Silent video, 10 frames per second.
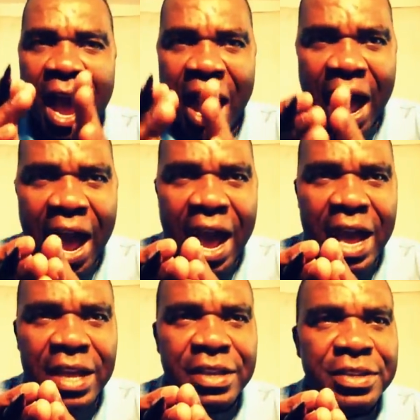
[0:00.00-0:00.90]

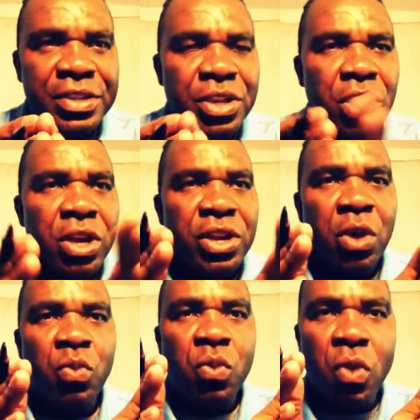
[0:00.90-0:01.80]
are
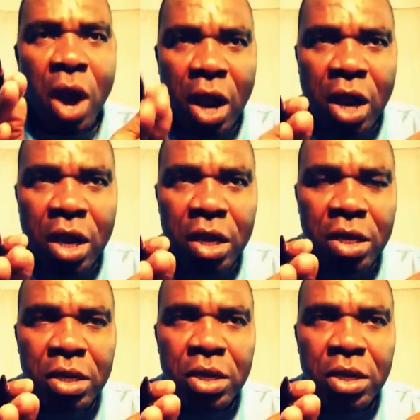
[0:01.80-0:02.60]
the work